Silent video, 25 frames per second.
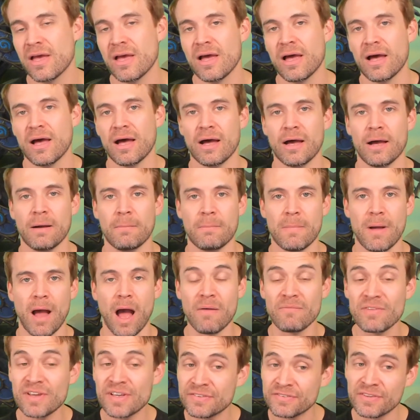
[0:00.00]

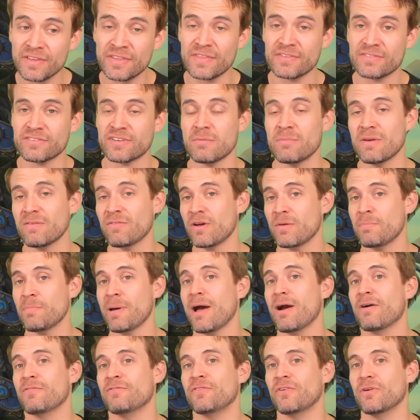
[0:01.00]
Obviously, this can be very
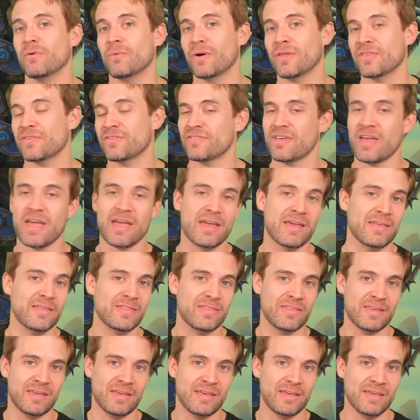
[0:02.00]
powerful with, say,
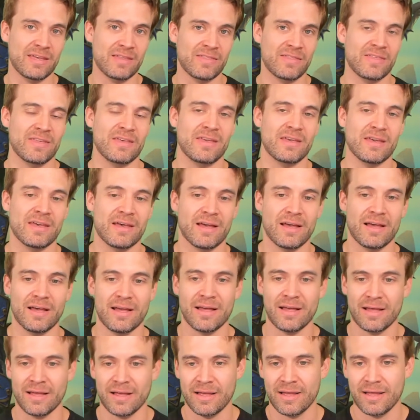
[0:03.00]

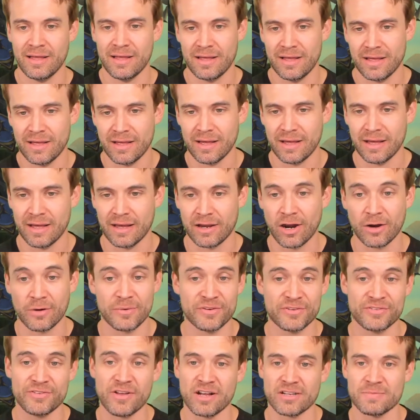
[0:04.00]
the card we
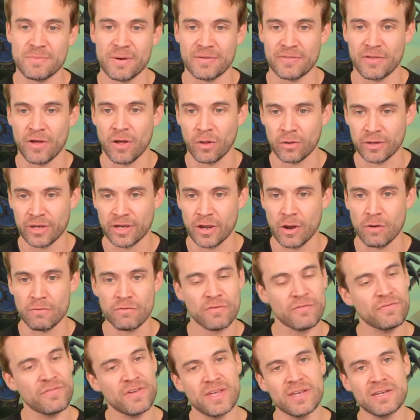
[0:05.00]
just talked about, the Hulking
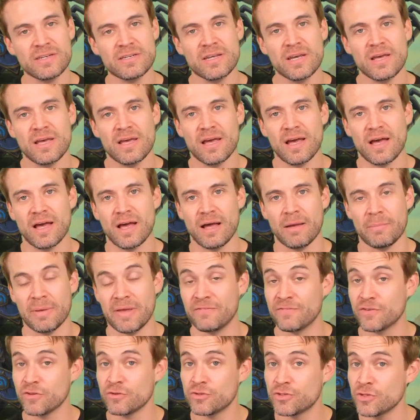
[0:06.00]
Overfiend.
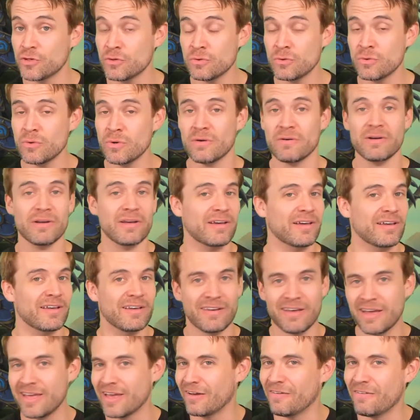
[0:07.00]
If you do,
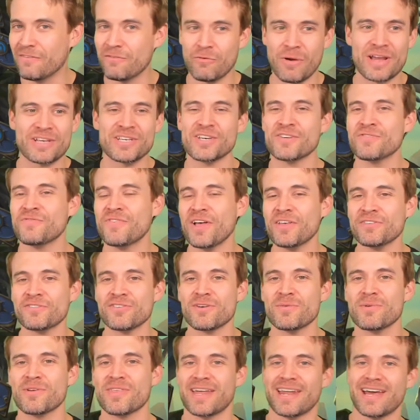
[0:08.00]
Raging Fel
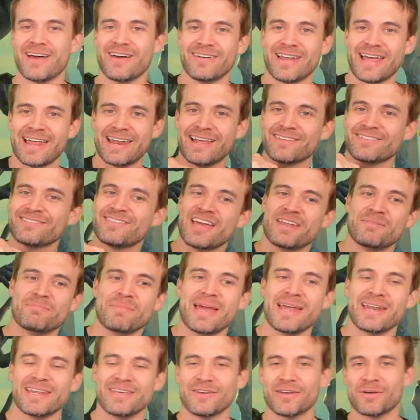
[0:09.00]
Screamer that out, and on 10
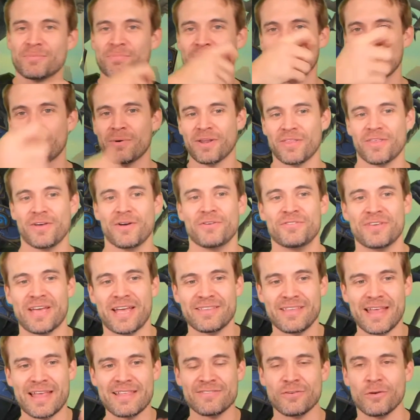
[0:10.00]
mana, you can play one of those
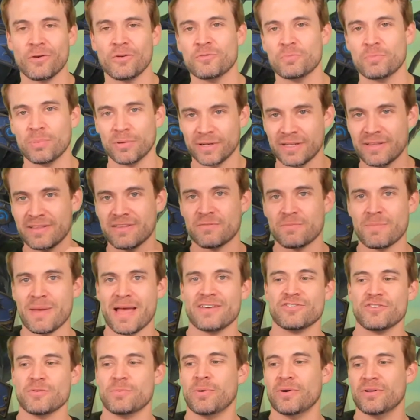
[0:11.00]
and then Soul Split it and
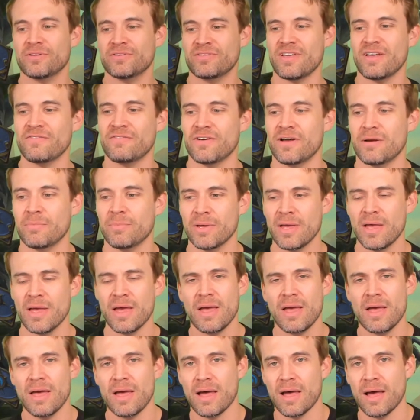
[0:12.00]
smash your opponent's stuff up.
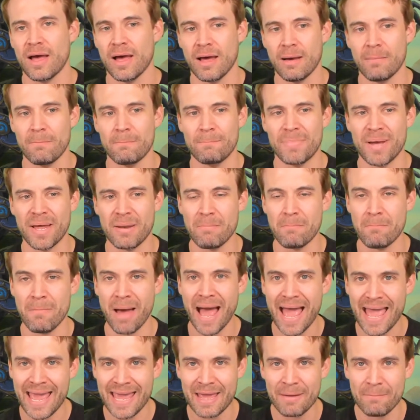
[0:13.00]
But
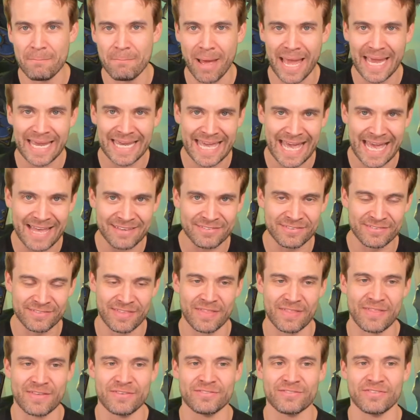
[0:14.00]
my guess is
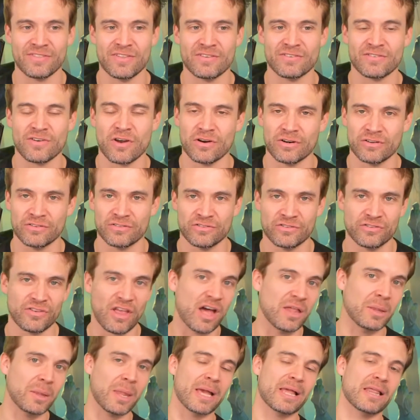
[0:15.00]
that this card is just
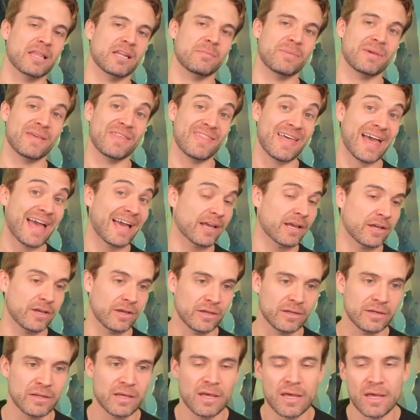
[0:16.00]
unlikely to be that
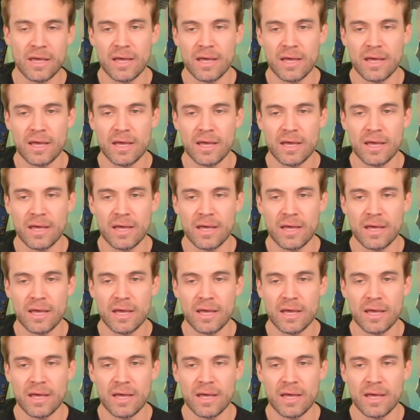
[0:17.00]
good.